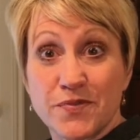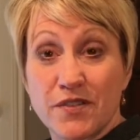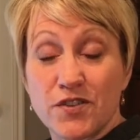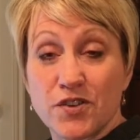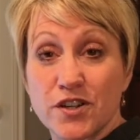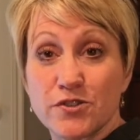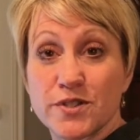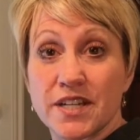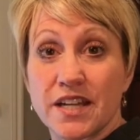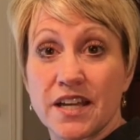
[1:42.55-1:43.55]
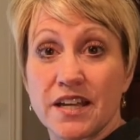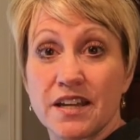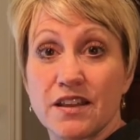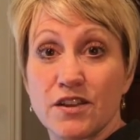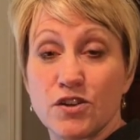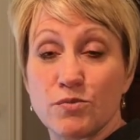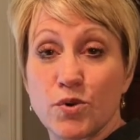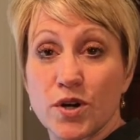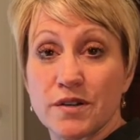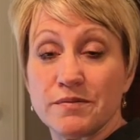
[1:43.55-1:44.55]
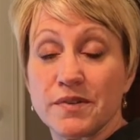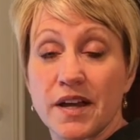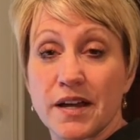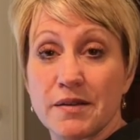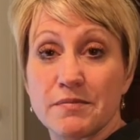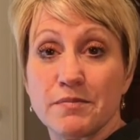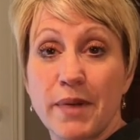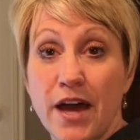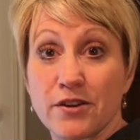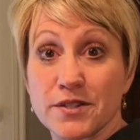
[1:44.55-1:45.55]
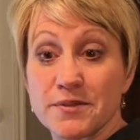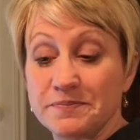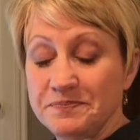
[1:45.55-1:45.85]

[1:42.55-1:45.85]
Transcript: if you're interested in the newborn patterns.